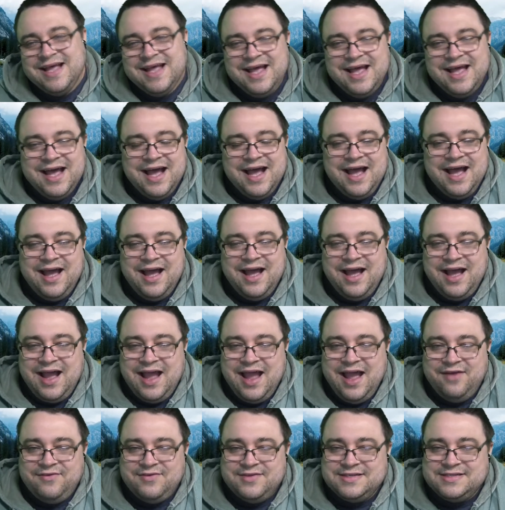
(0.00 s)
I
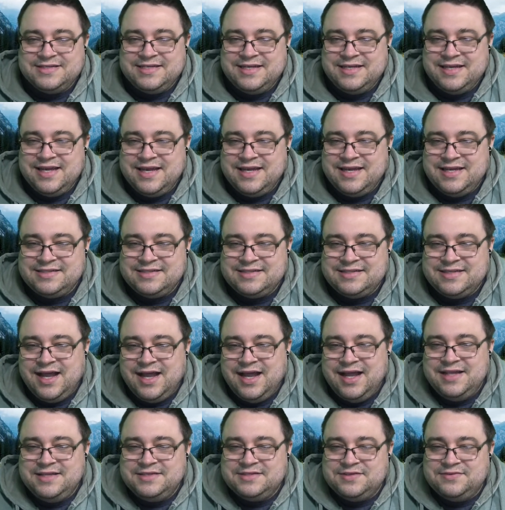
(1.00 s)
haven't seen any
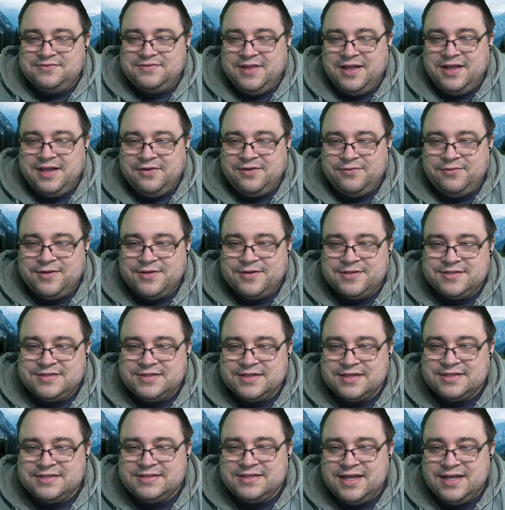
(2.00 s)
signs of like real
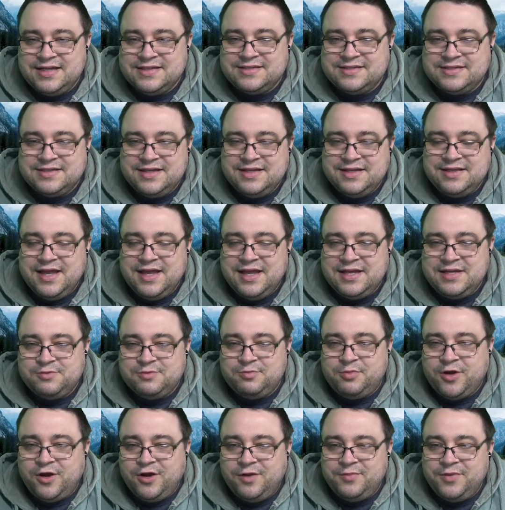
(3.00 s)
success in that
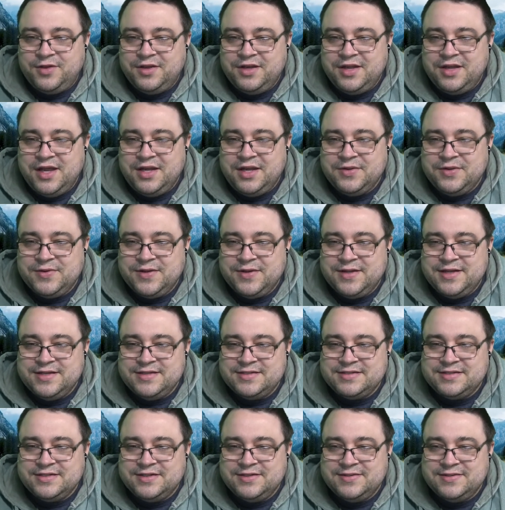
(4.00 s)
department anyway.
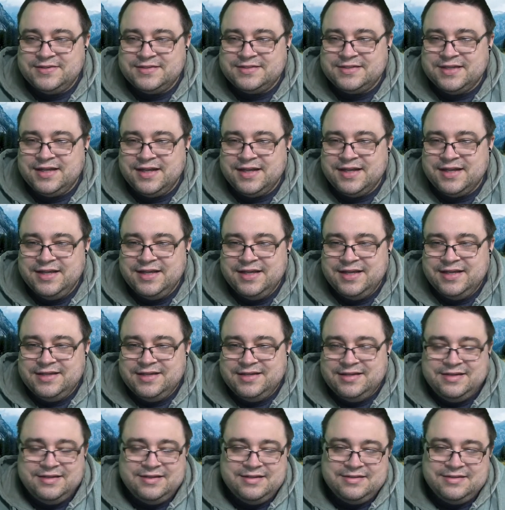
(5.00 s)
So it's like
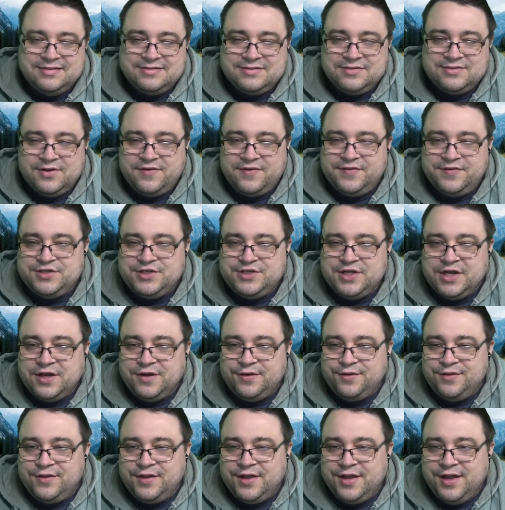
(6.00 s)
sort of a chicken or
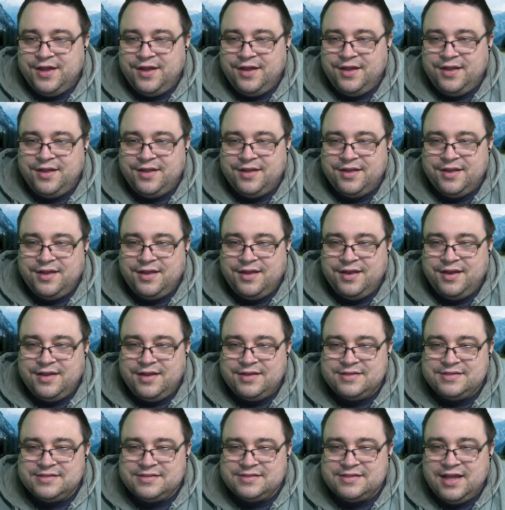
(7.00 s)
the egg, and
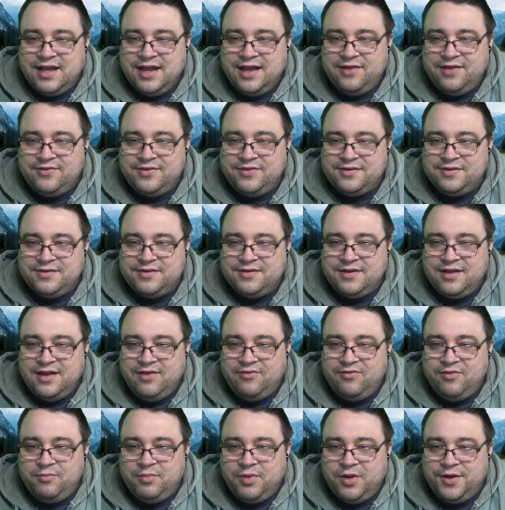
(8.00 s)
I
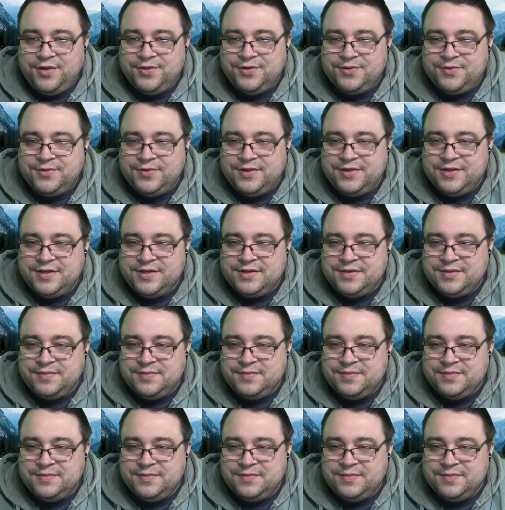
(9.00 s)
haven't bothered with it.